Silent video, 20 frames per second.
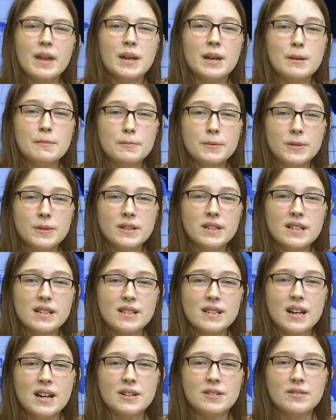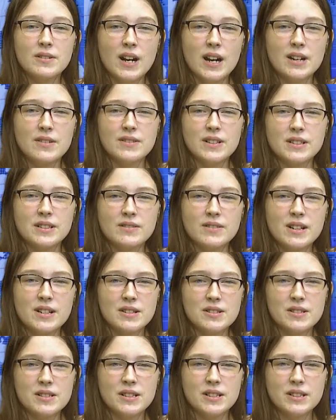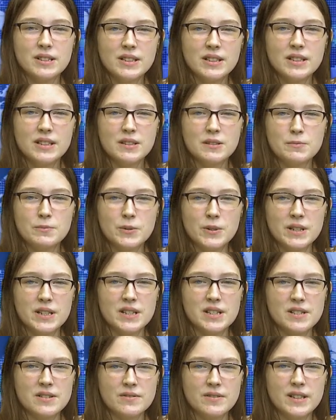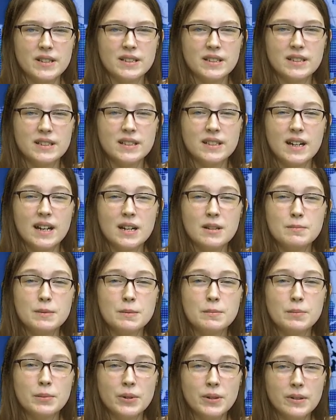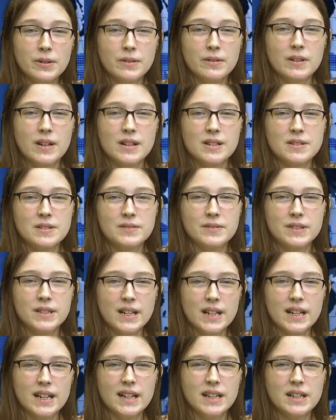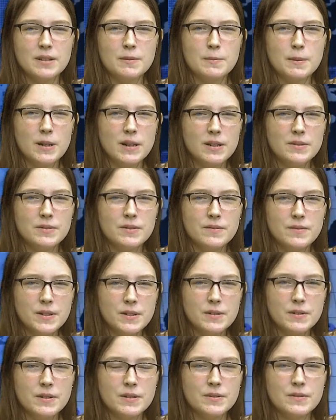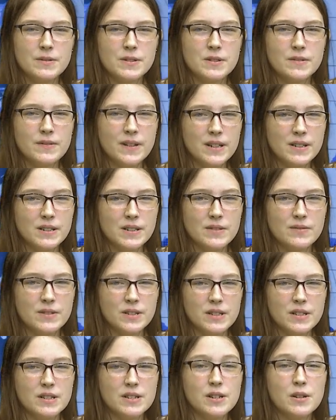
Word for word: Employees had arrived at the restaurant early in the morning to find that it had been burglarized overnight, and upon review of surveillance footage,